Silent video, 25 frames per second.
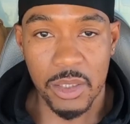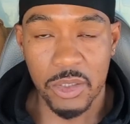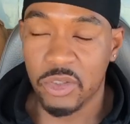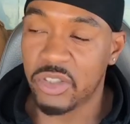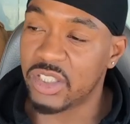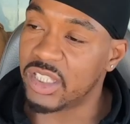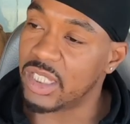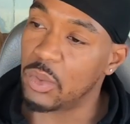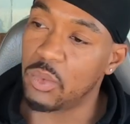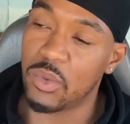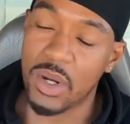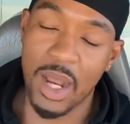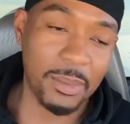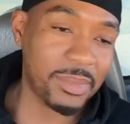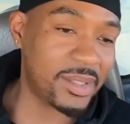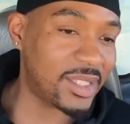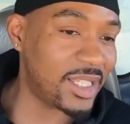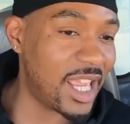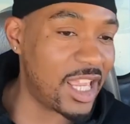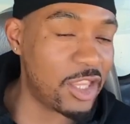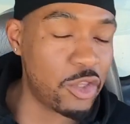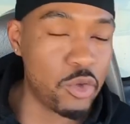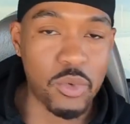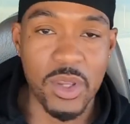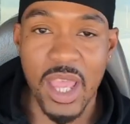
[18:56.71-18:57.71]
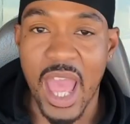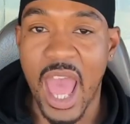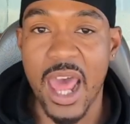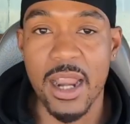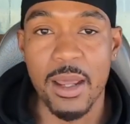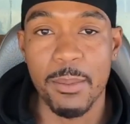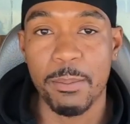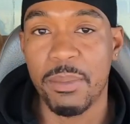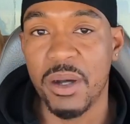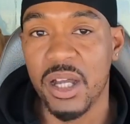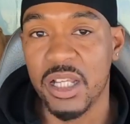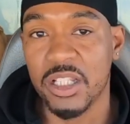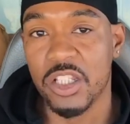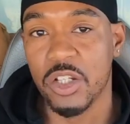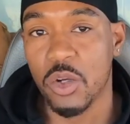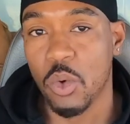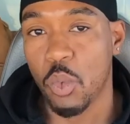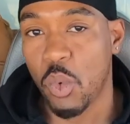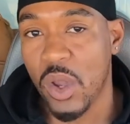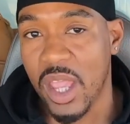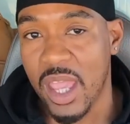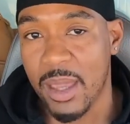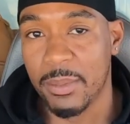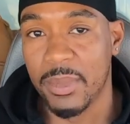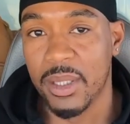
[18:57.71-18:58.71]
You see what I'm saying? You got a bunch
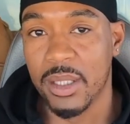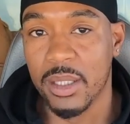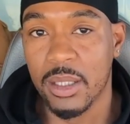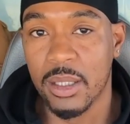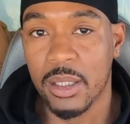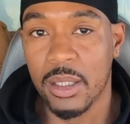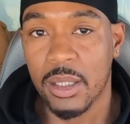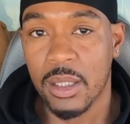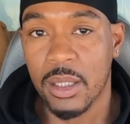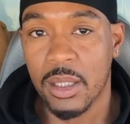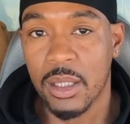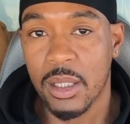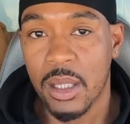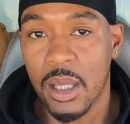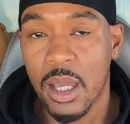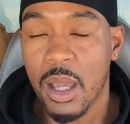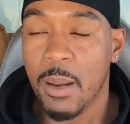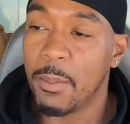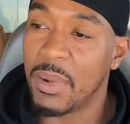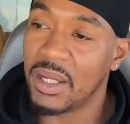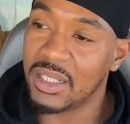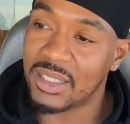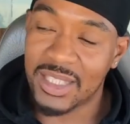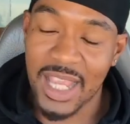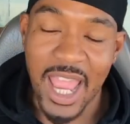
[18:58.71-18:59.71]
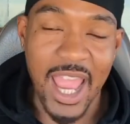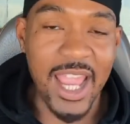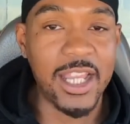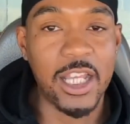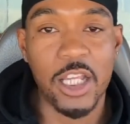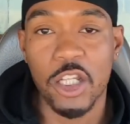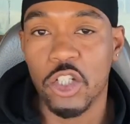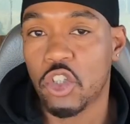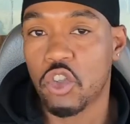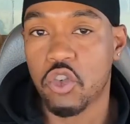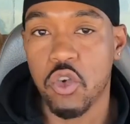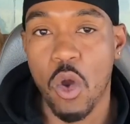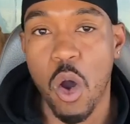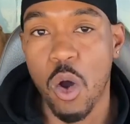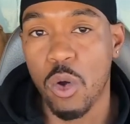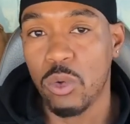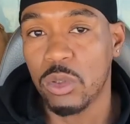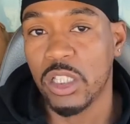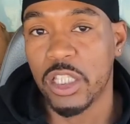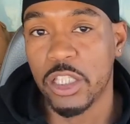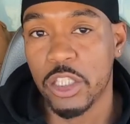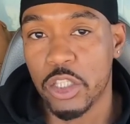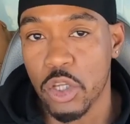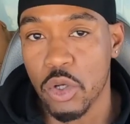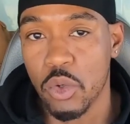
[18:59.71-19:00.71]
of women, but they
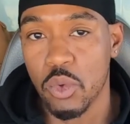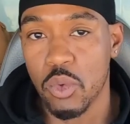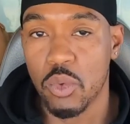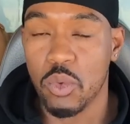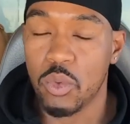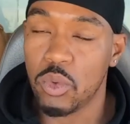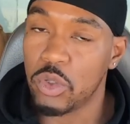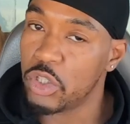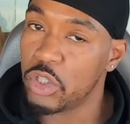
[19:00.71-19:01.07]
controlling you.